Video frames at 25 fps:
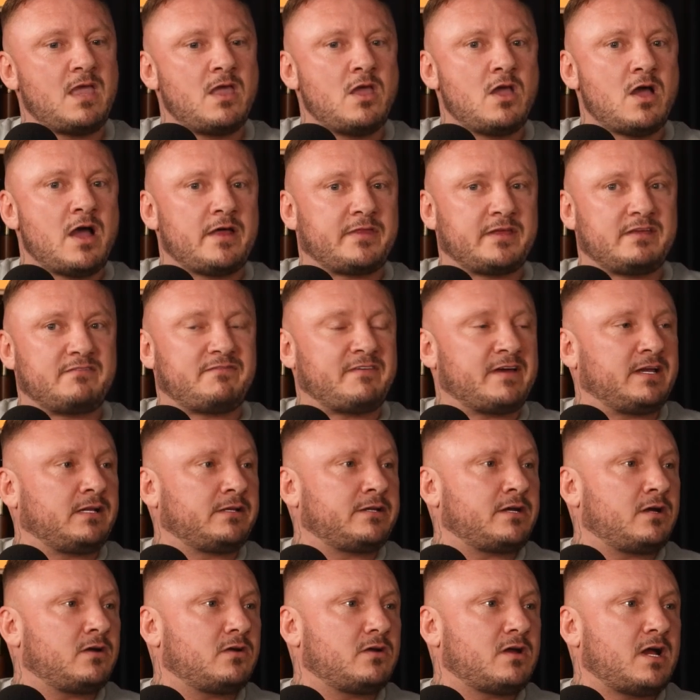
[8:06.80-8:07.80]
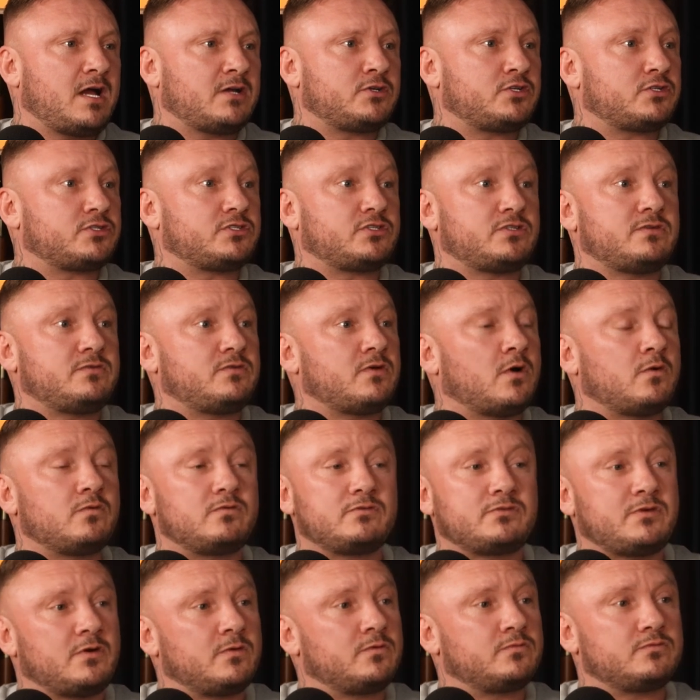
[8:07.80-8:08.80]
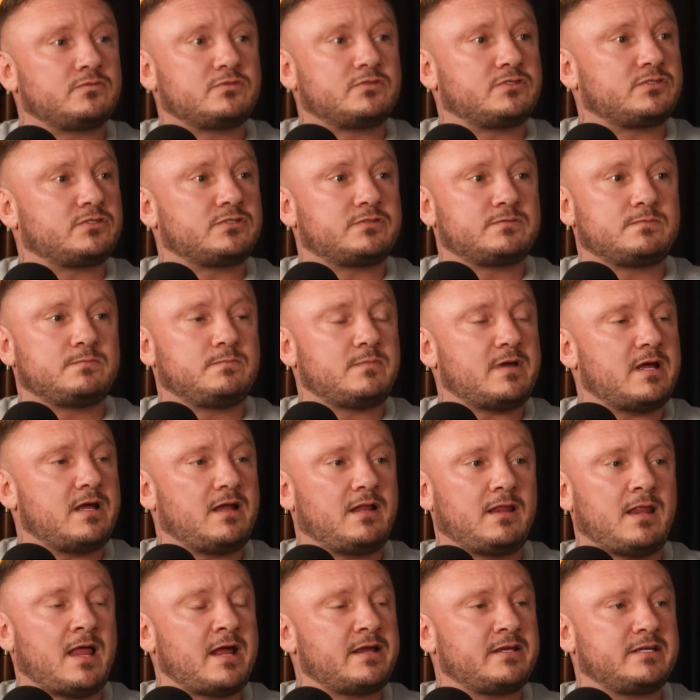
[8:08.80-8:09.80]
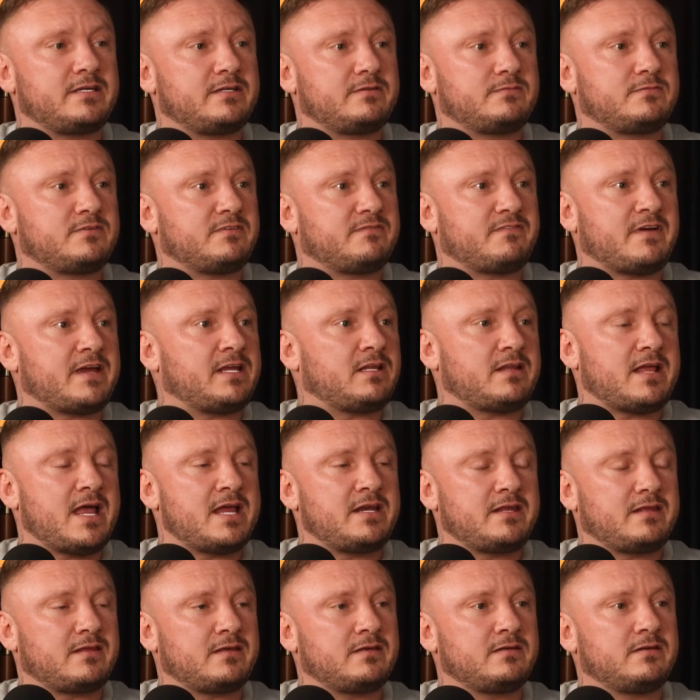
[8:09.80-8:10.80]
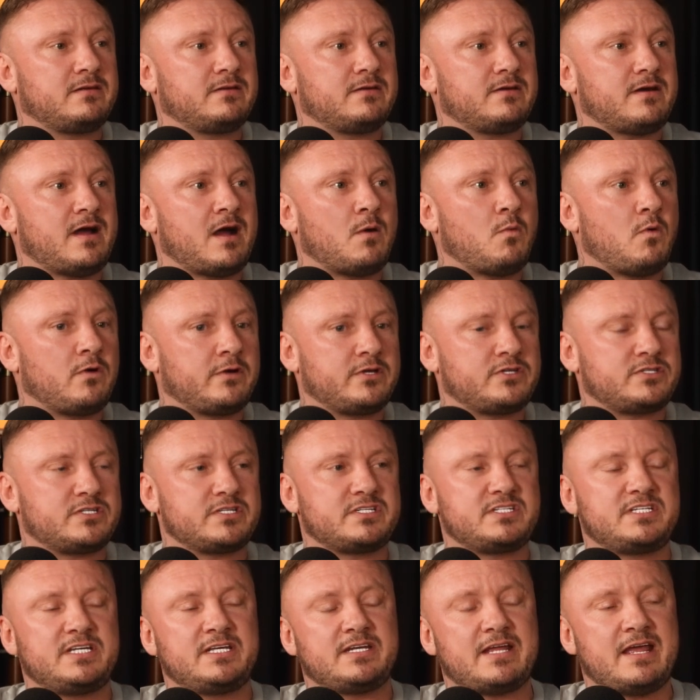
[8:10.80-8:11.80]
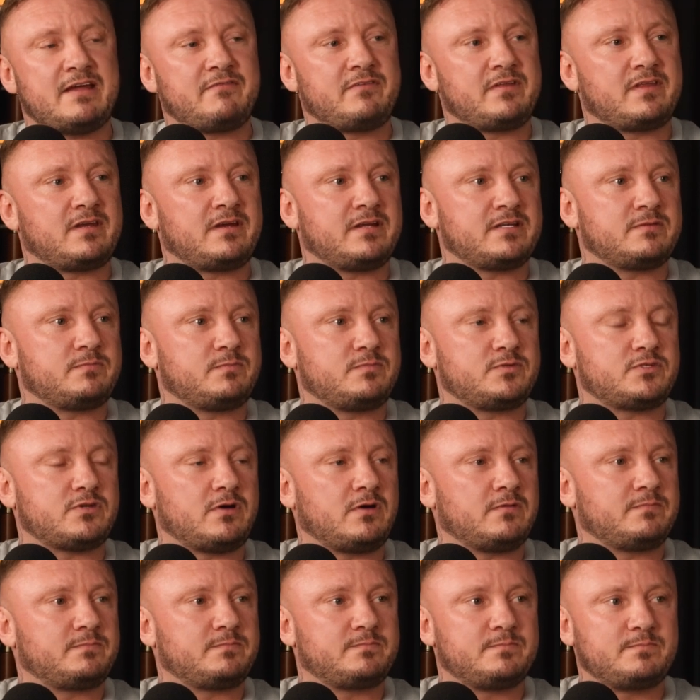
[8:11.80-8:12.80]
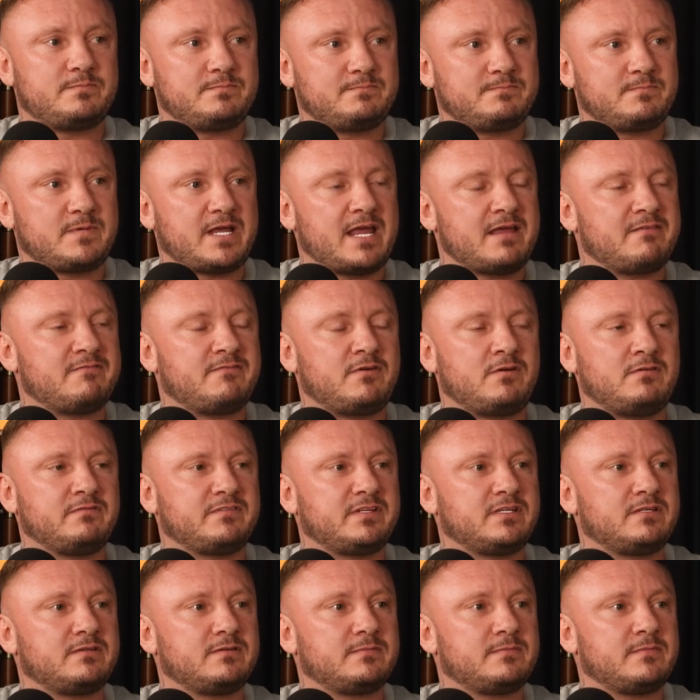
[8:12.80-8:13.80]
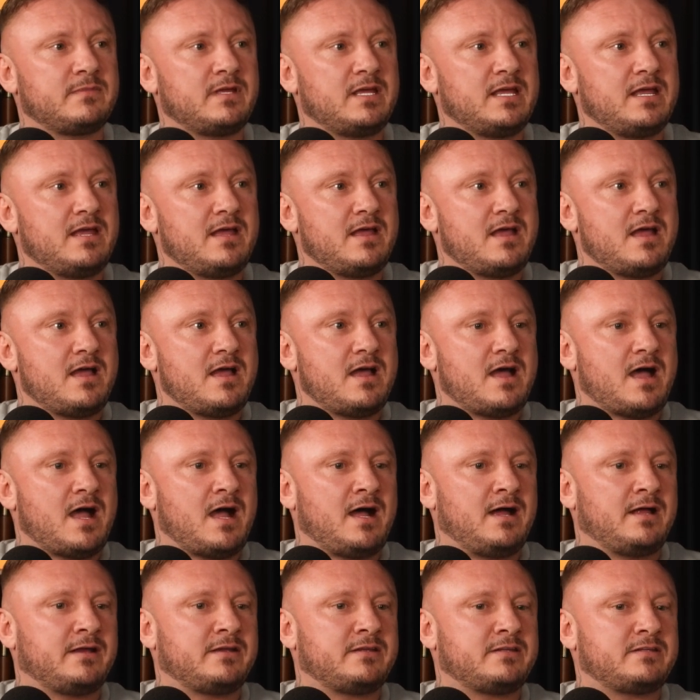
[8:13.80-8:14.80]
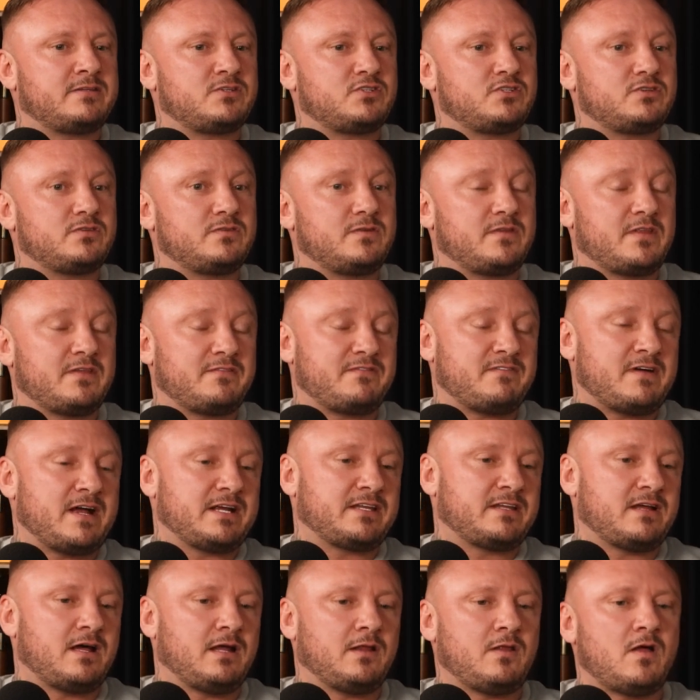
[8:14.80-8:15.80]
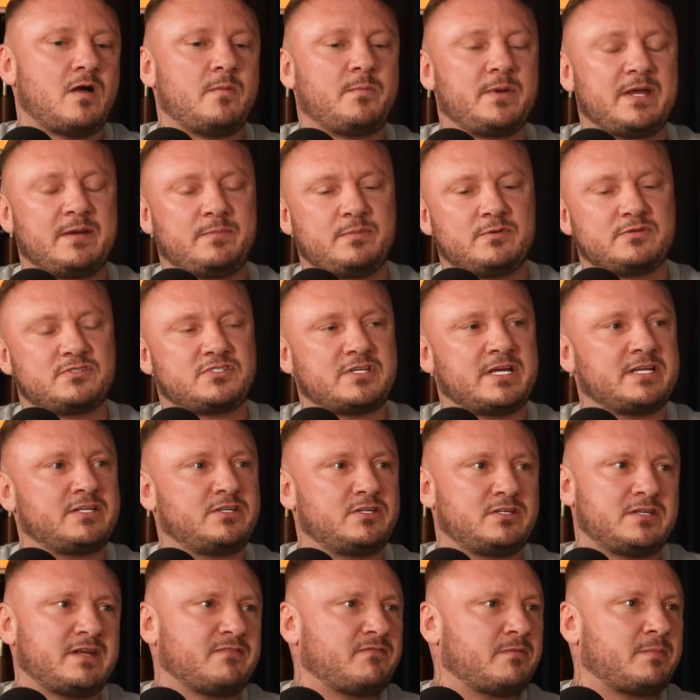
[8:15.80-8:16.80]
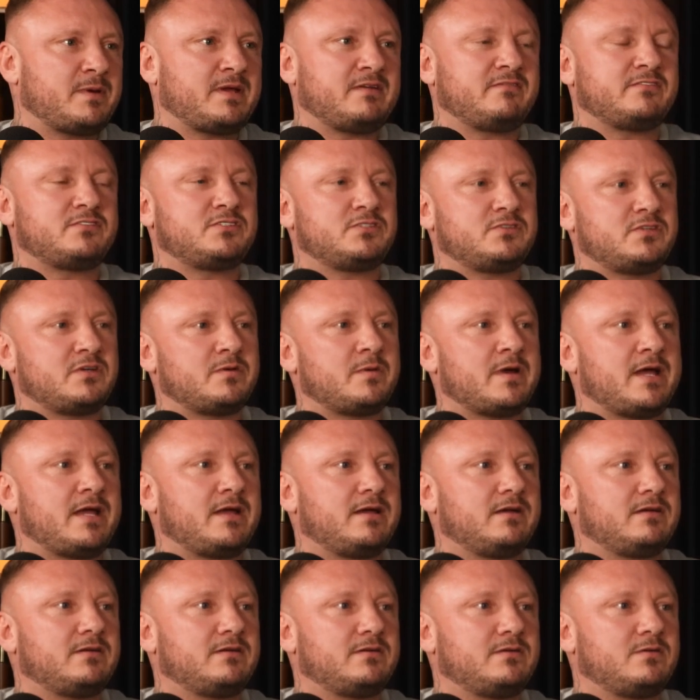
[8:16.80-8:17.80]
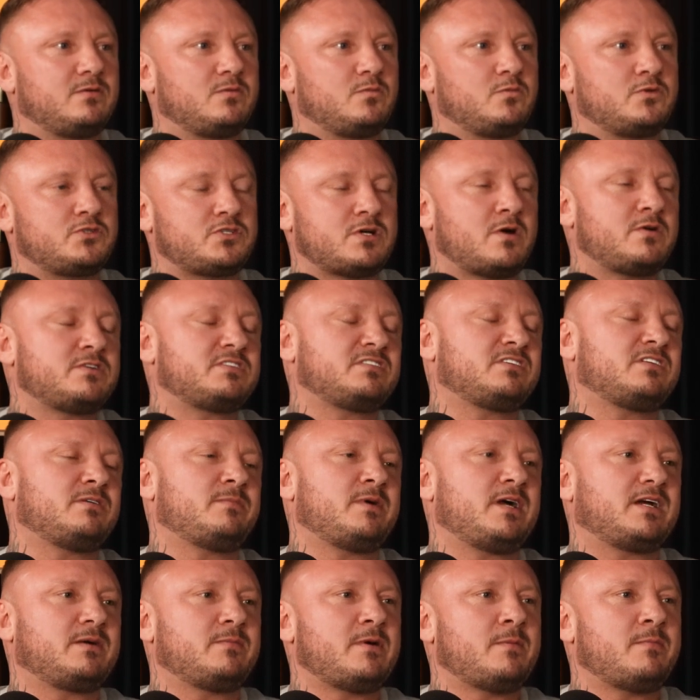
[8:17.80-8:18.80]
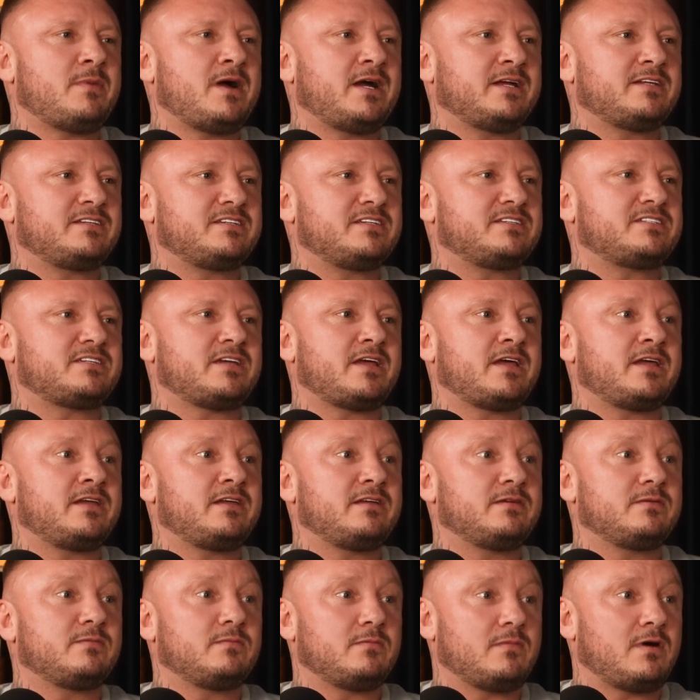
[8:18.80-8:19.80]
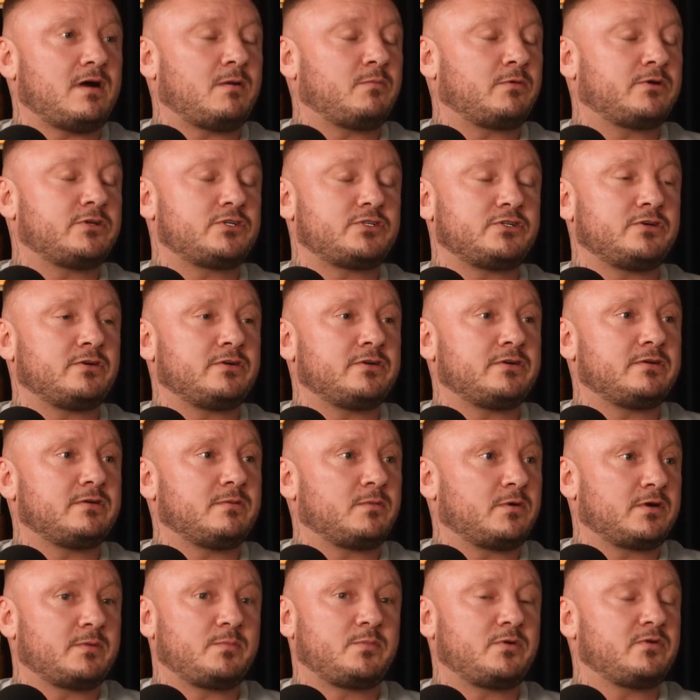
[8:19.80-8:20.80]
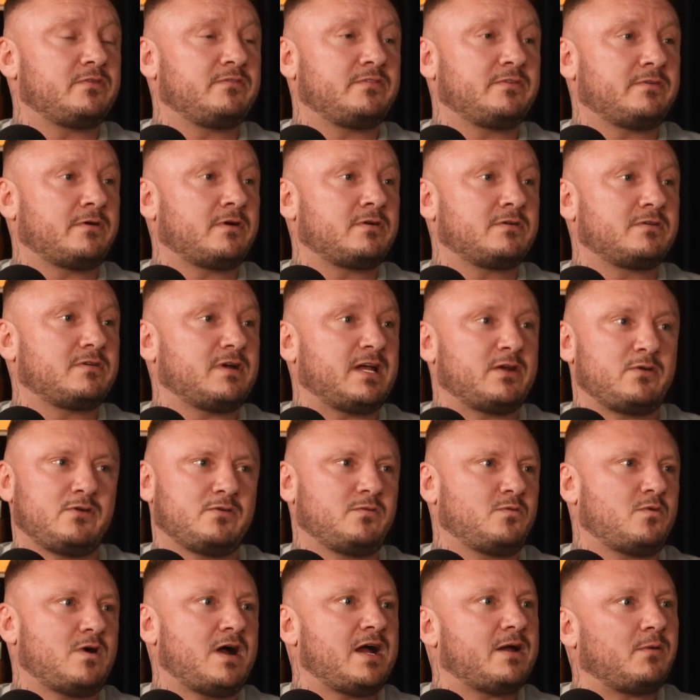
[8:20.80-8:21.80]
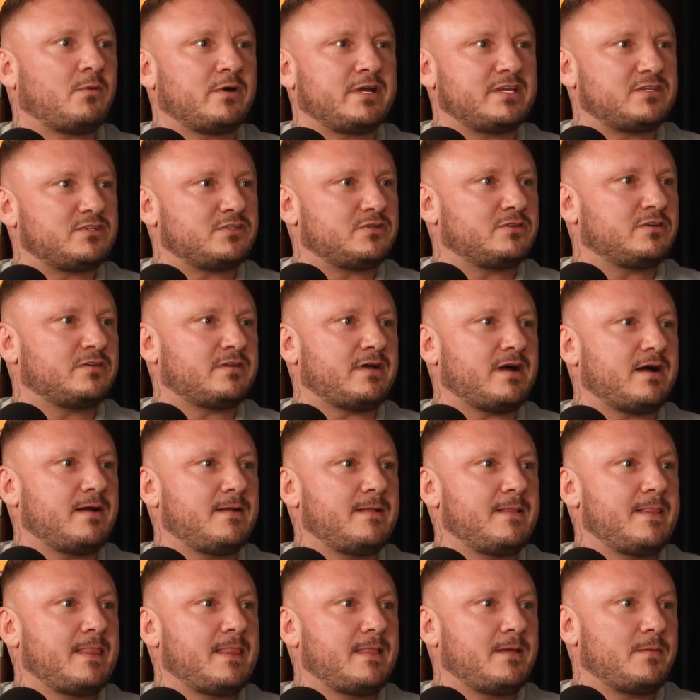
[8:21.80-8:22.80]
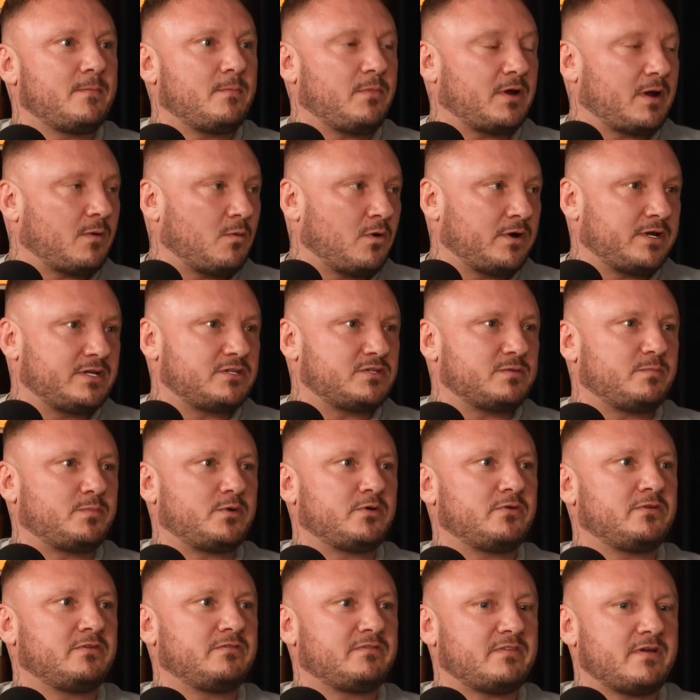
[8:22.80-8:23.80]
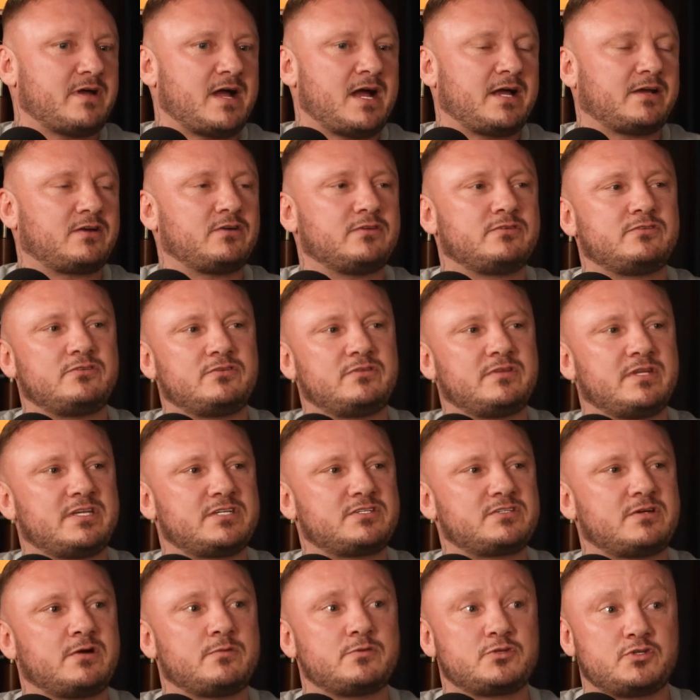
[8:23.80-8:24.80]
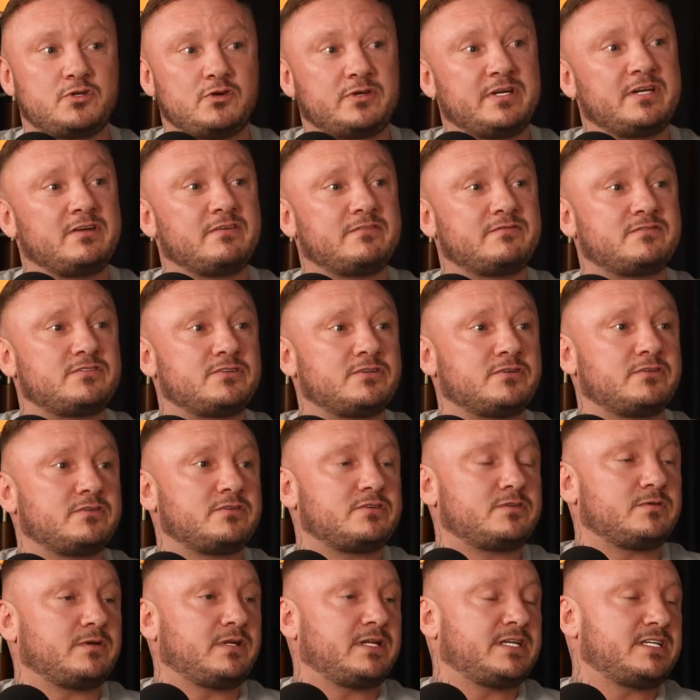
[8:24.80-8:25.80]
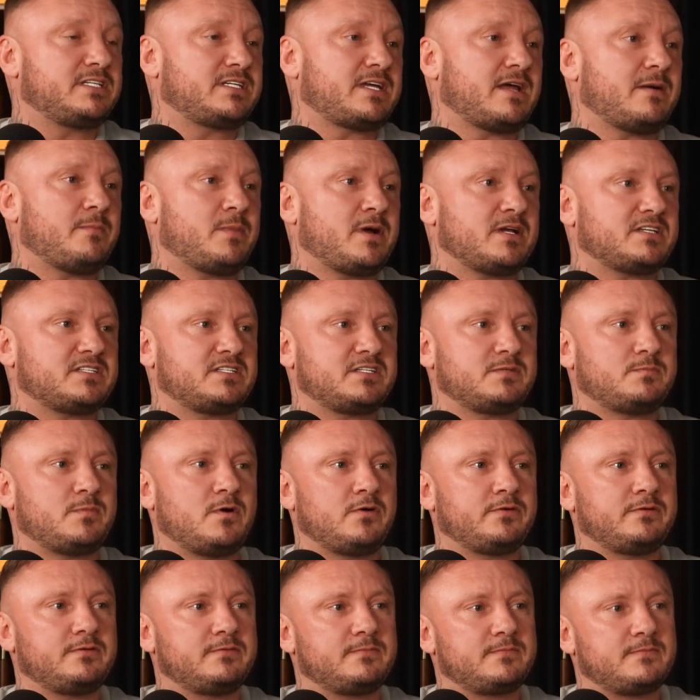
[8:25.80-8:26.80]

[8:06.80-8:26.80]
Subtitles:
I think failure. I just don't like to fail at anything. I want to succeed at everything I sort of get involved in. And the fact that a lot of people said you'd never be able to do it was always at the back of my mind to say, "I'm going to show you, I'm going to prove you wrong." I don't know why I wanted to do that, but I wanted to prove that I could do this, so I was good enough to at least get past this point.